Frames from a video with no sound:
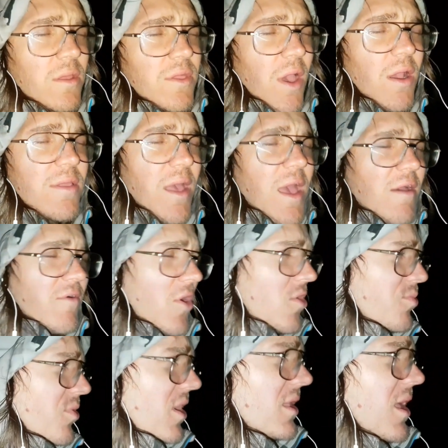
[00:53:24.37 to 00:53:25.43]
it's hard to have
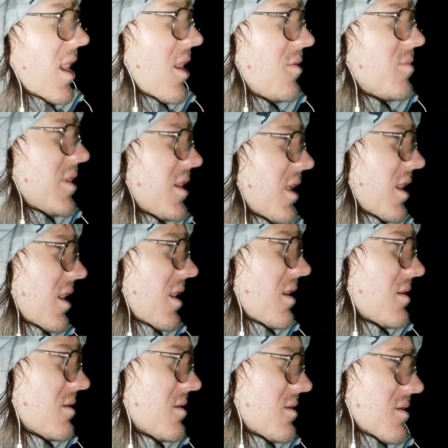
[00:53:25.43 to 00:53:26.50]
hope right now, but
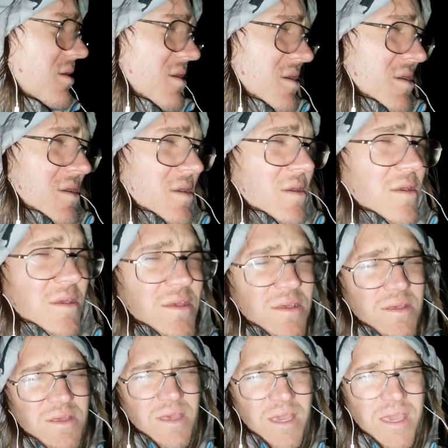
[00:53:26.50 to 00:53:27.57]
uh,
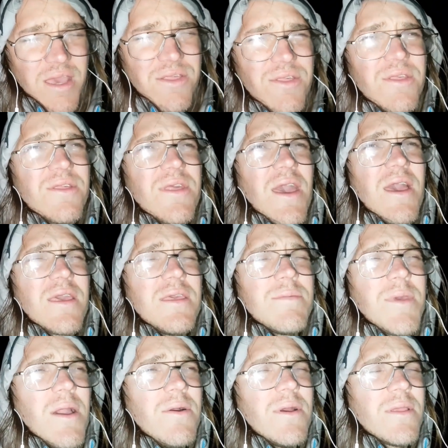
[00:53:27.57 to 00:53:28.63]
I guess you just gotta
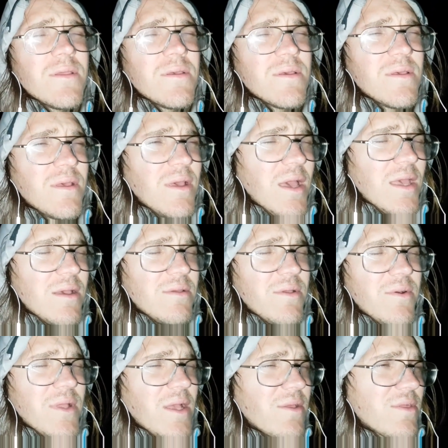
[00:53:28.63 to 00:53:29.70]
keep going. I don't
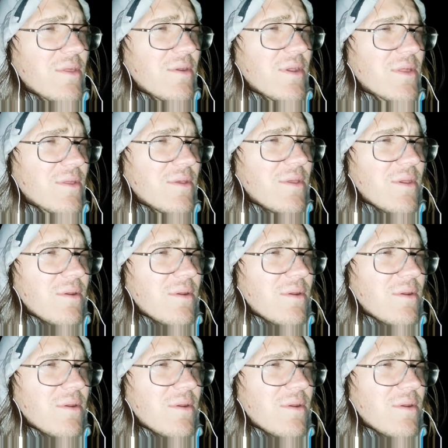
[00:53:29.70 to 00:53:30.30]
know what else there is to